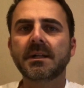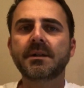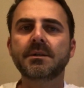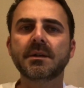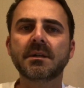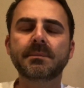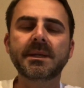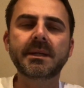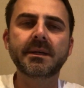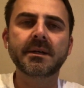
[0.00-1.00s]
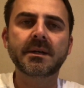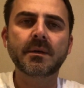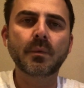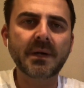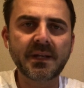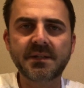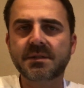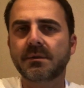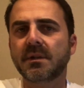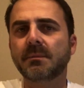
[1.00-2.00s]
Are you going to be a wedding
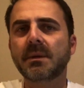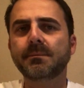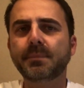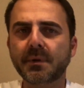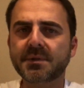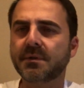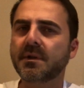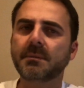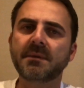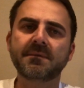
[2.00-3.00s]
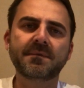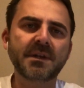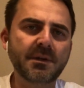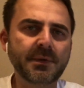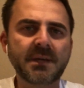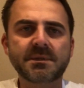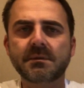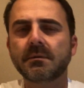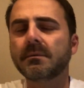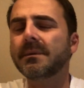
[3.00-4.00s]
store? You're going to be a bookstore? You're going to be a video game
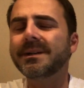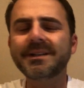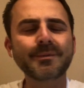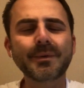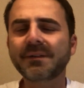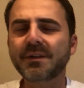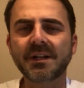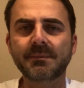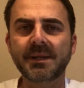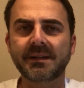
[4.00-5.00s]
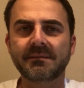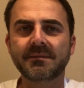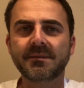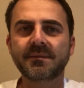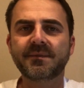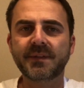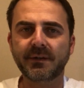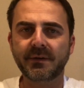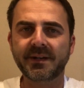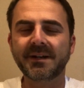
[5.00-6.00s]
store? Whatever you're going to be,
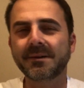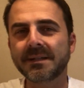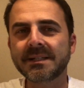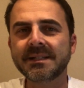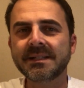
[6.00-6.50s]
figure it out.